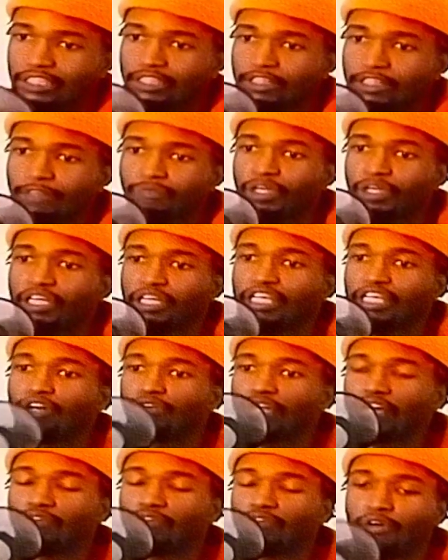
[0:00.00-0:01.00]
And he don't never
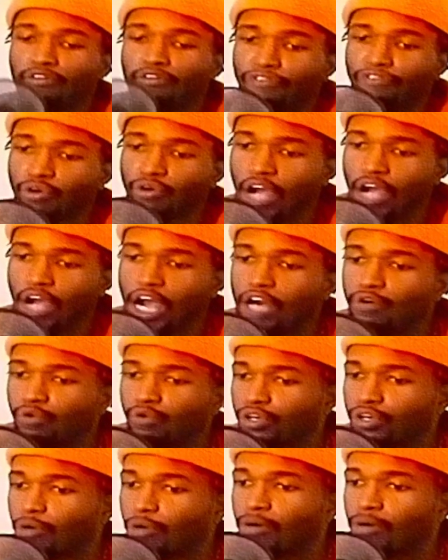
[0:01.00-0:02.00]
want to feel awkward no
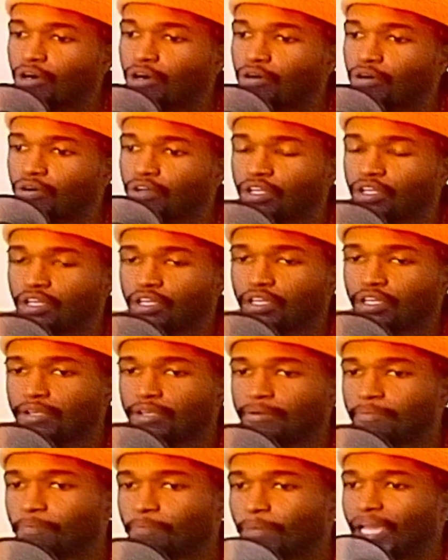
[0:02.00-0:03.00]
more.
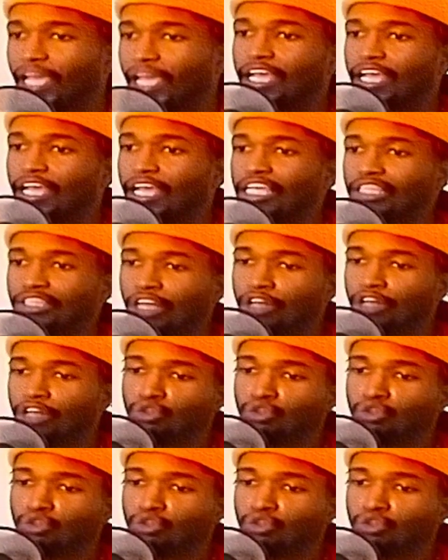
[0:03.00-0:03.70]
Man, he thought you